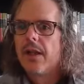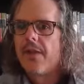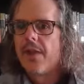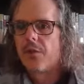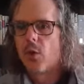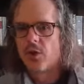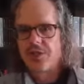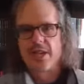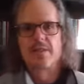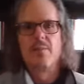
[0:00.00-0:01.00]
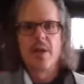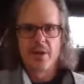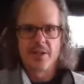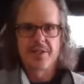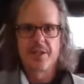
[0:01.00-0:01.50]
And then, of course, yes, a
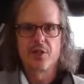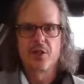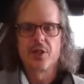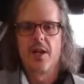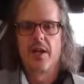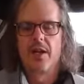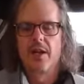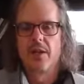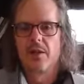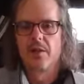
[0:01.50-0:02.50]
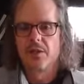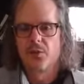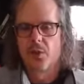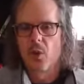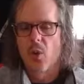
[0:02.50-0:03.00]
meritage uh, is
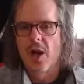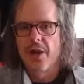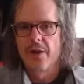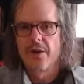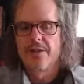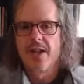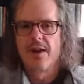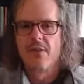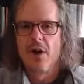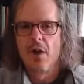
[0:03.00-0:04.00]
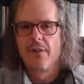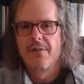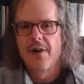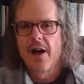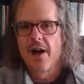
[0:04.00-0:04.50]
required to have all
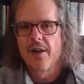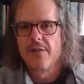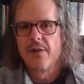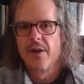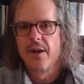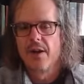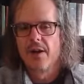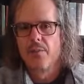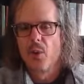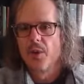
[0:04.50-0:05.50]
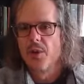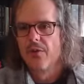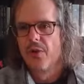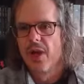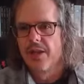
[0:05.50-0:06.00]
five uh, Bordeaux
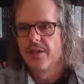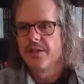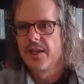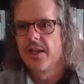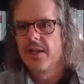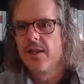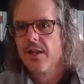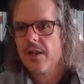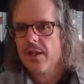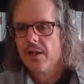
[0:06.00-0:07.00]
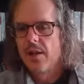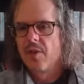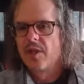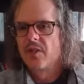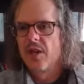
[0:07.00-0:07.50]
varieties in it
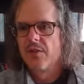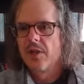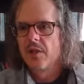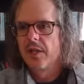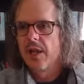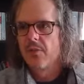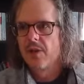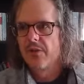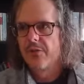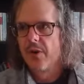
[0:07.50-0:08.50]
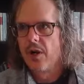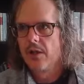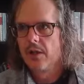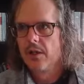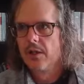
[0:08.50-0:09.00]
Cabernet Sauvignon, Cabernet
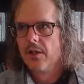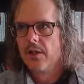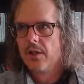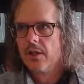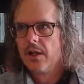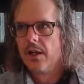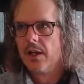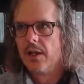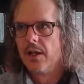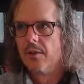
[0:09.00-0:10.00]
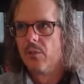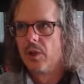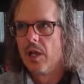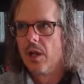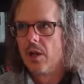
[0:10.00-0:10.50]
Franc, uh,
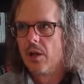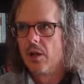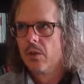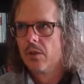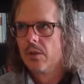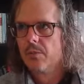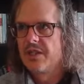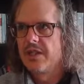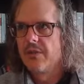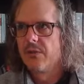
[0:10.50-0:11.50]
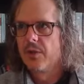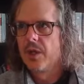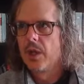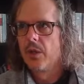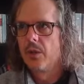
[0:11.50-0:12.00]
Merlot, Petit
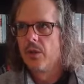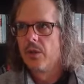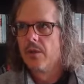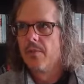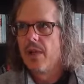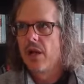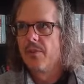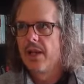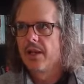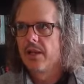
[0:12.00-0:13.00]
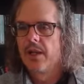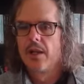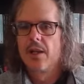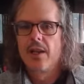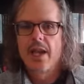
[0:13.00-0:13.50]
Verdot, Malbec,
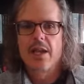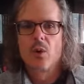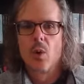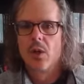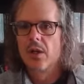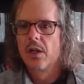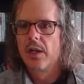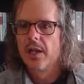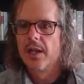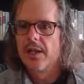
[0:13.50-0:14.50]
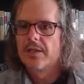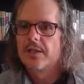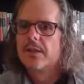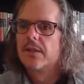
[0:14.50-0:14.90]
and or Claret.